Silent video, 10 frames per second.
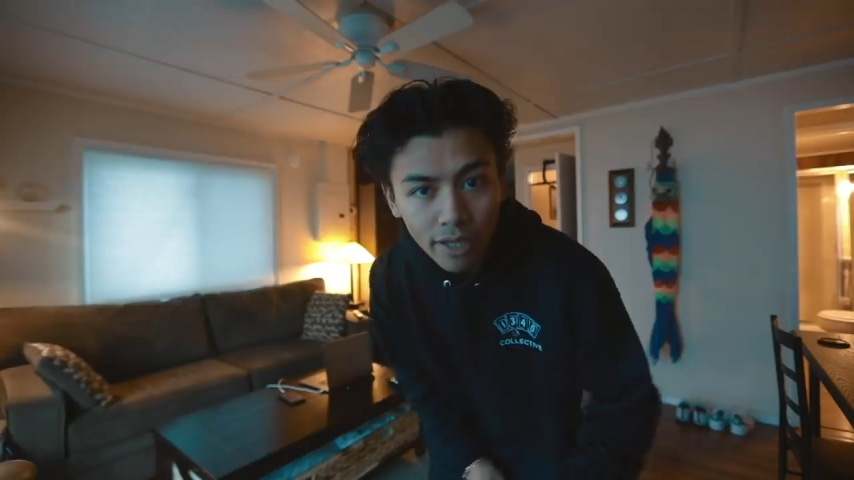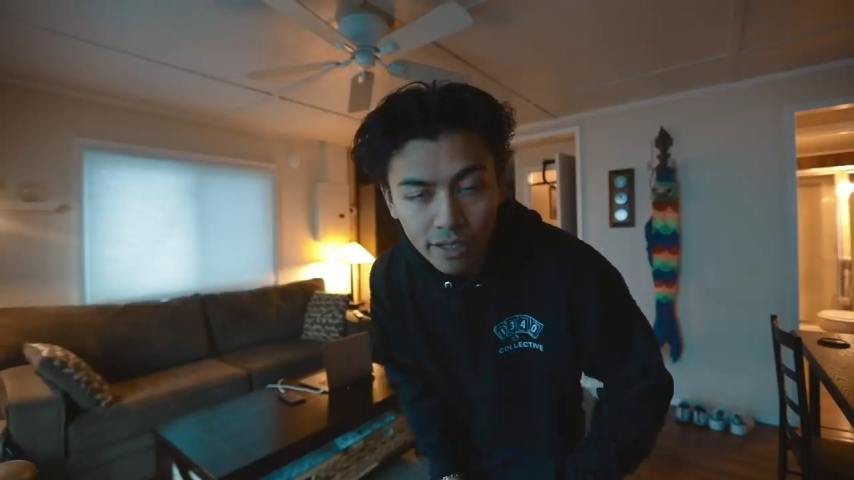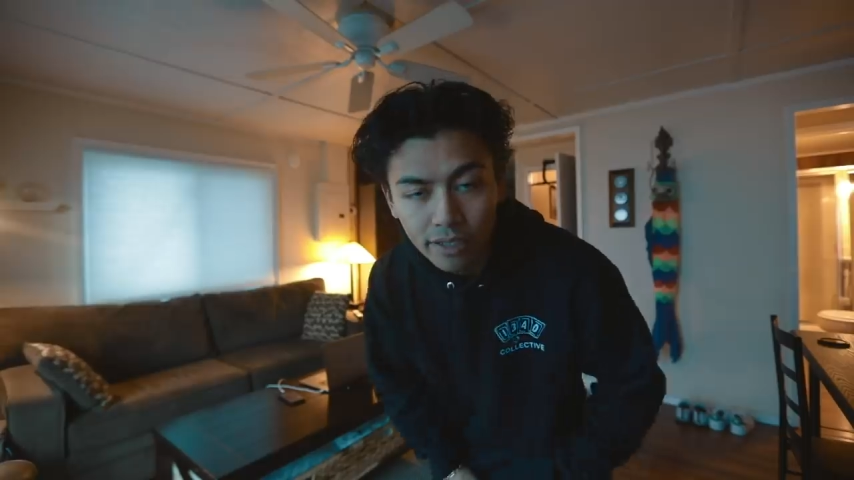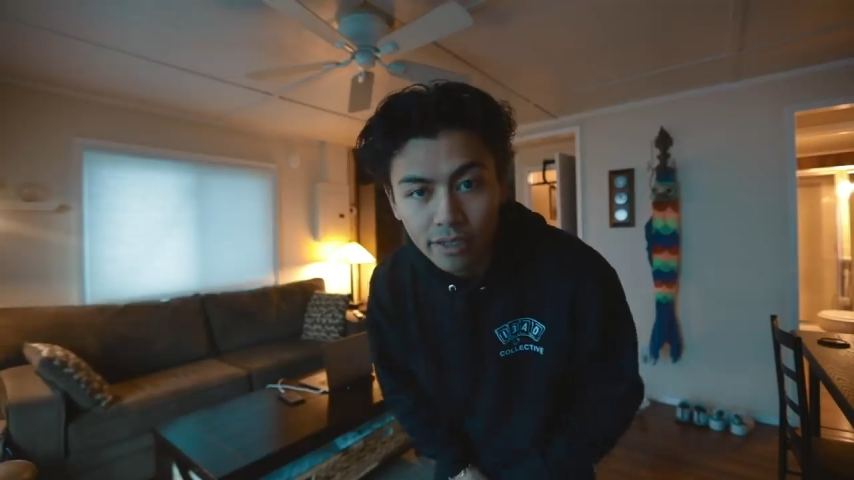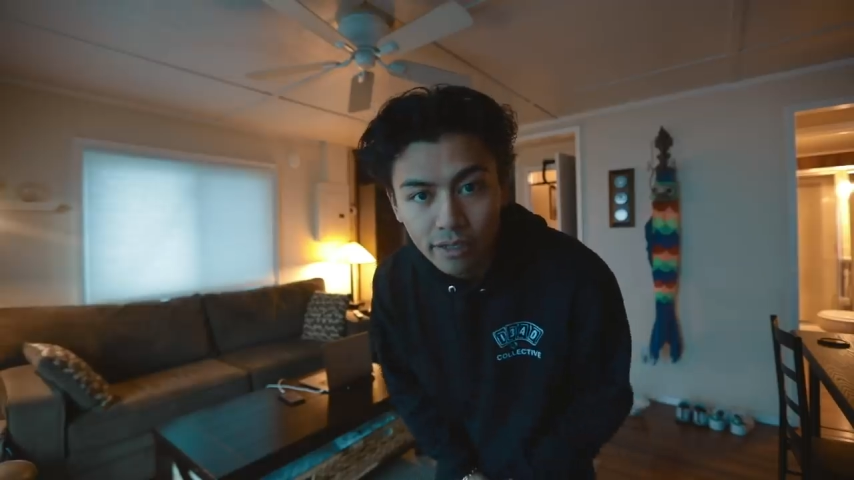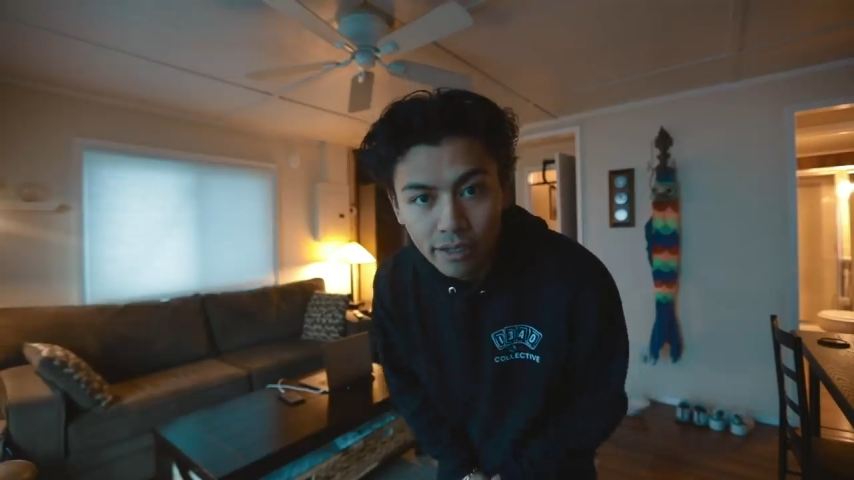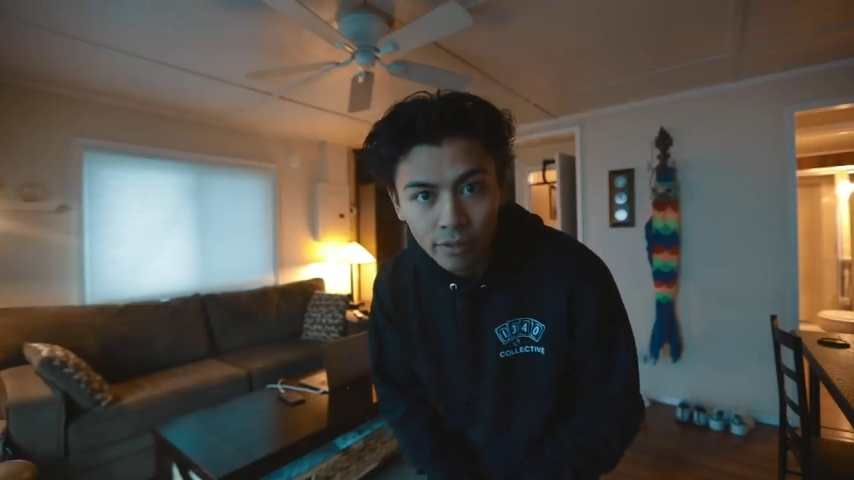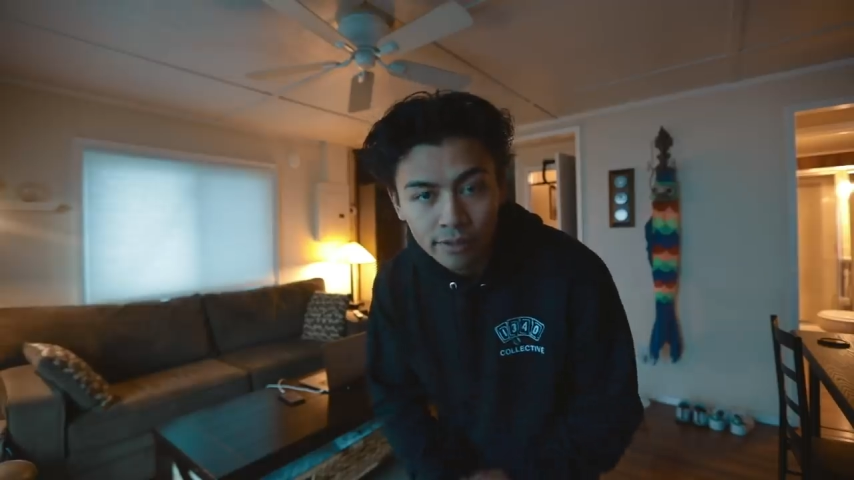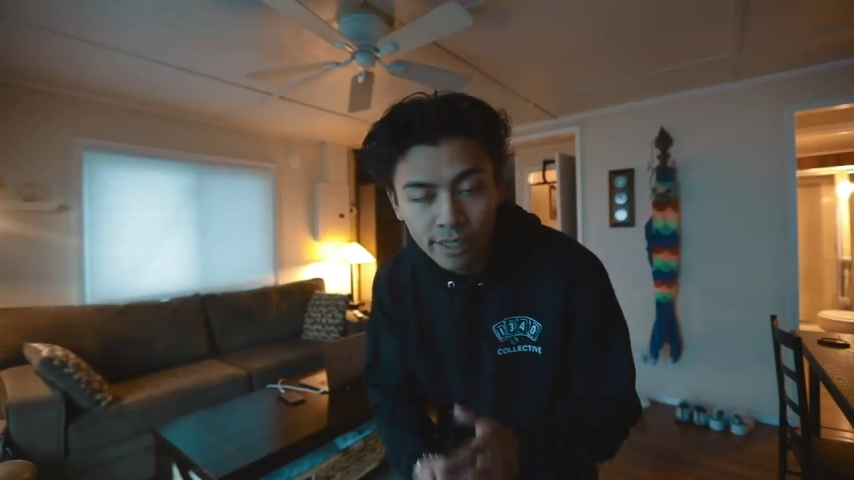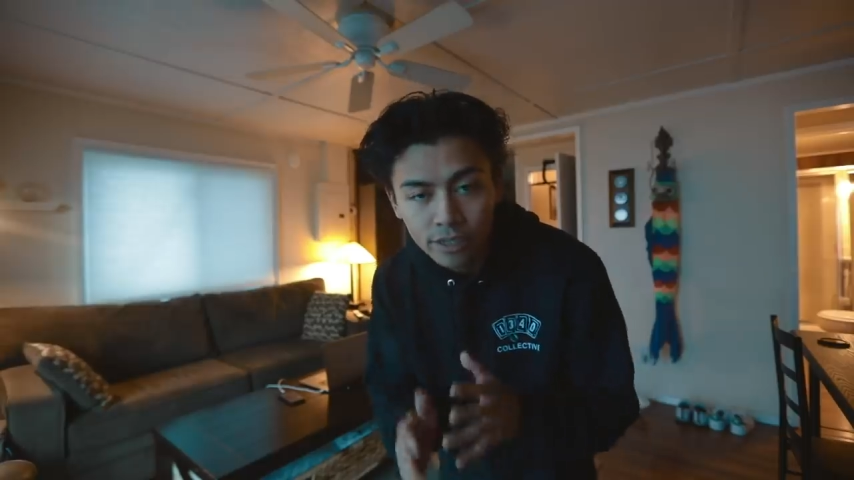I need. The
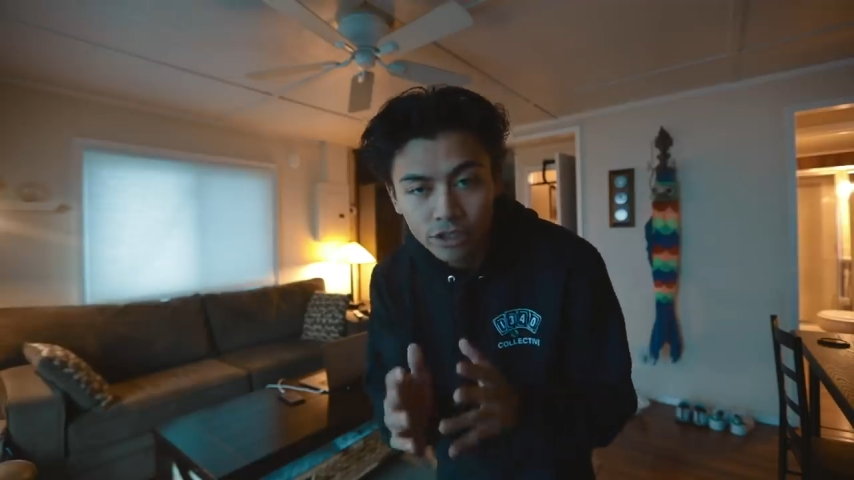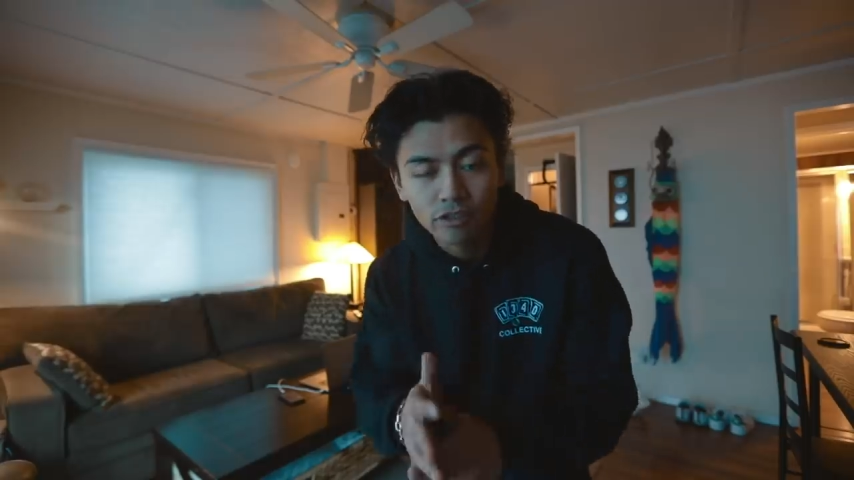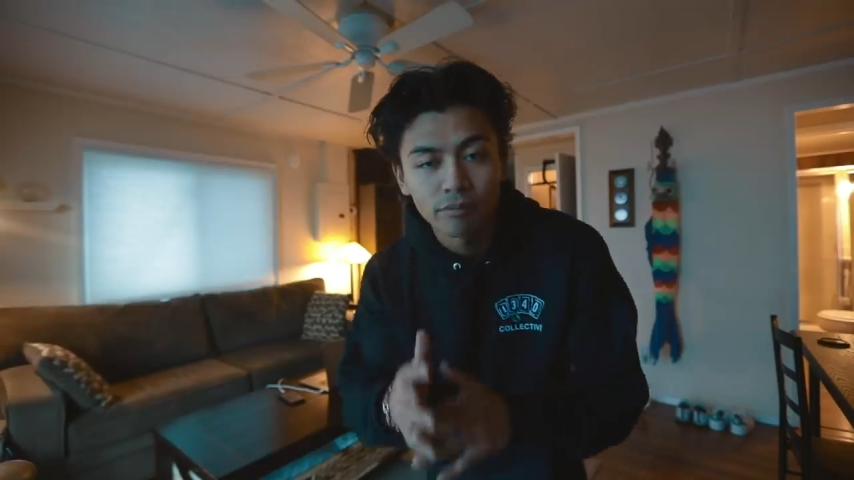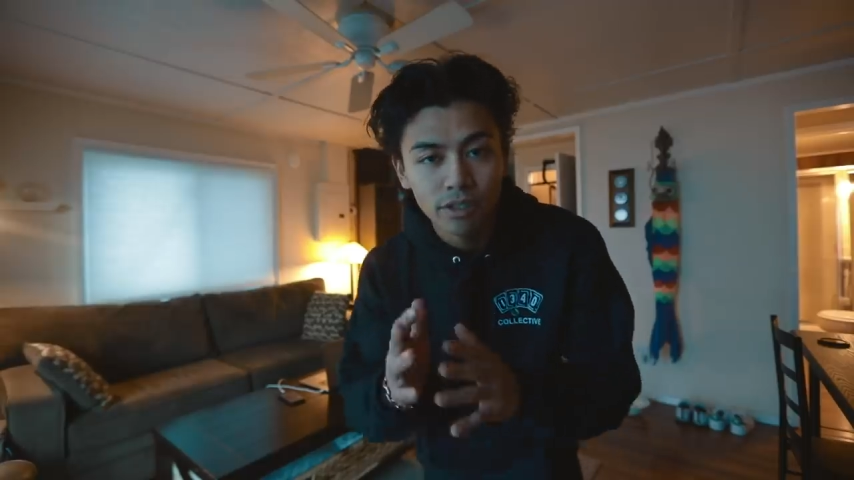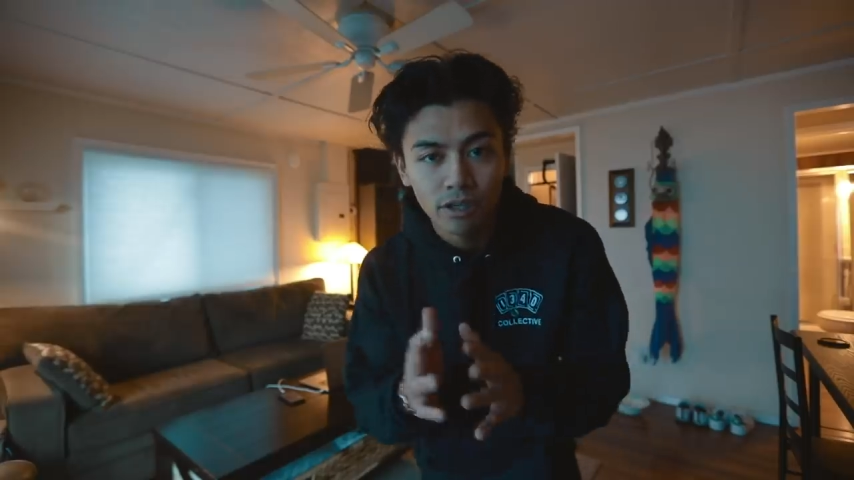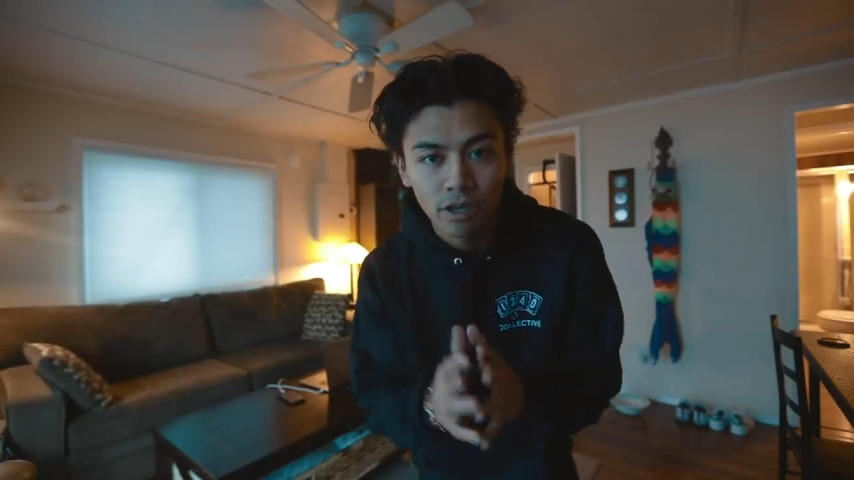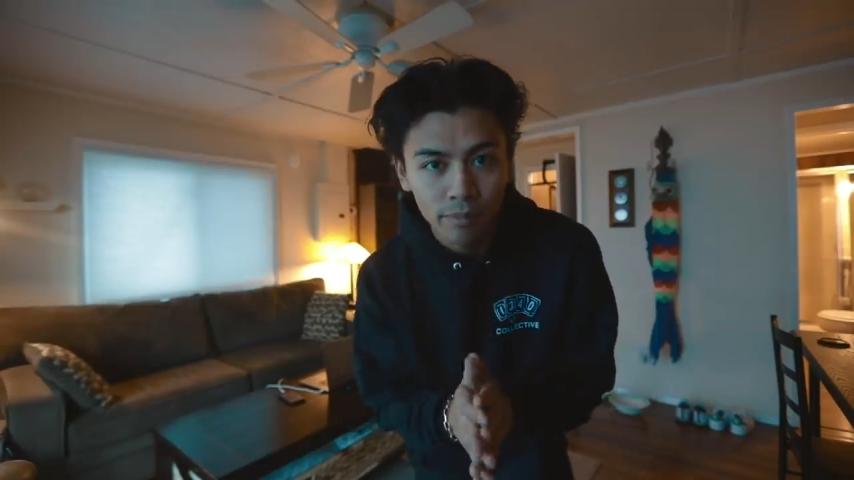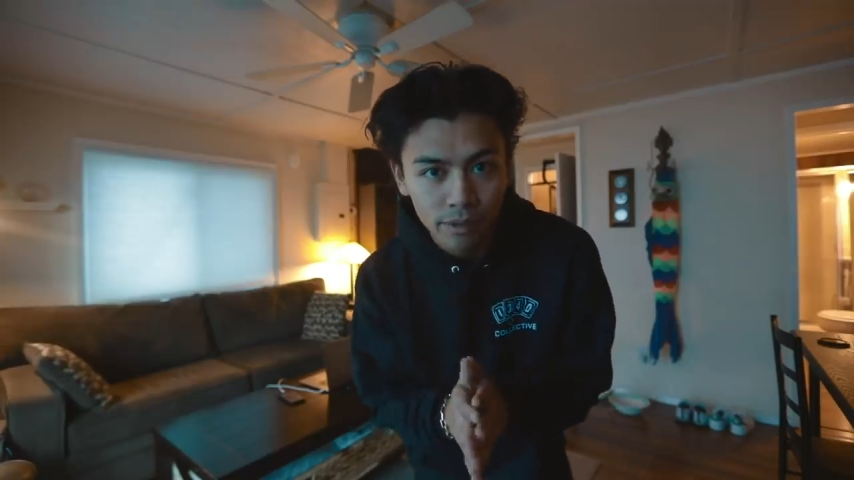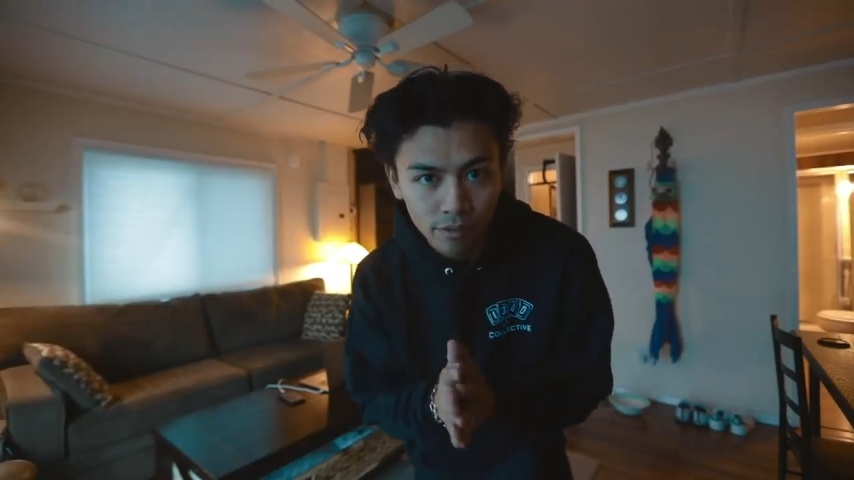intention of me coming